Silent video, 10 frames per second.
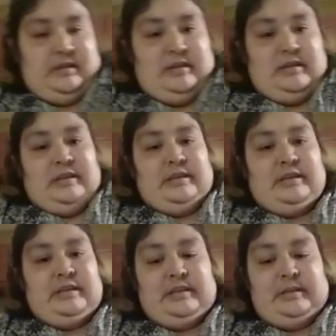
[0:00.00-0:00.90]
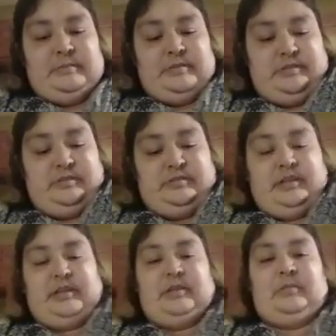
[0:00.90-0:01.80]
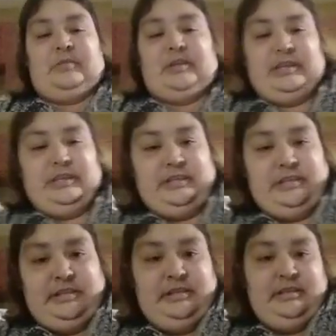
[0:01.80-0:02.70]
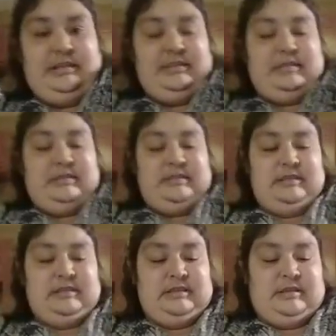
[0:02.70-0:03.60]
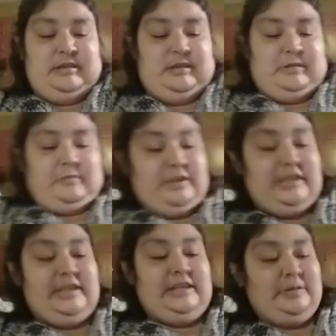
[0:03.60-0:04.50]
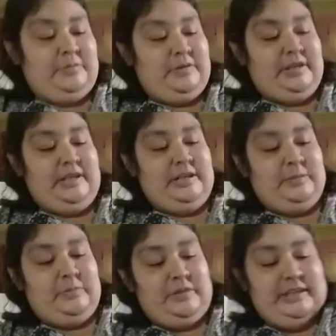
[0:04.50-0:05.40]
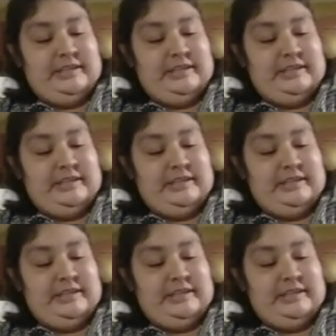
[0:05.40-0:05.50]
and I'm just trying to work it and work it and work it and work it,